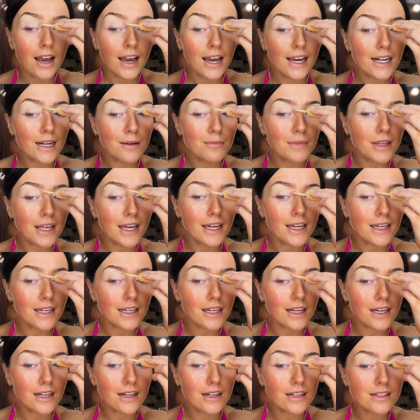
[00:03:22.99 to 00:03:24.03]
And I'm like,
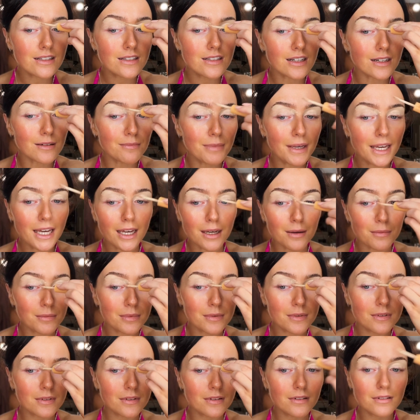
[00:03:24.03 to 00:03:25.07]
Augusta, babe,
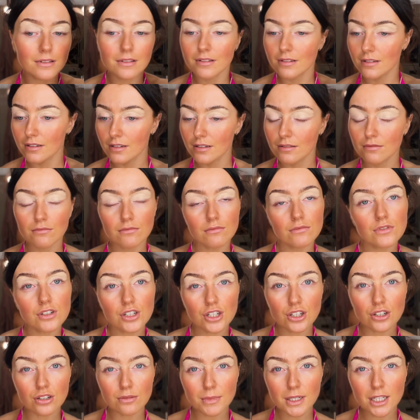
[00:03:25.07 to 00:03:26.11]
do
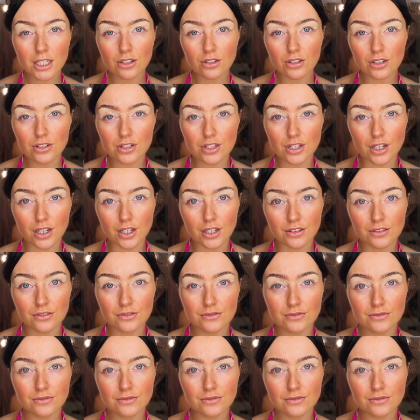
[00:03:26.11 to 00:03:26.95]
you mean you too?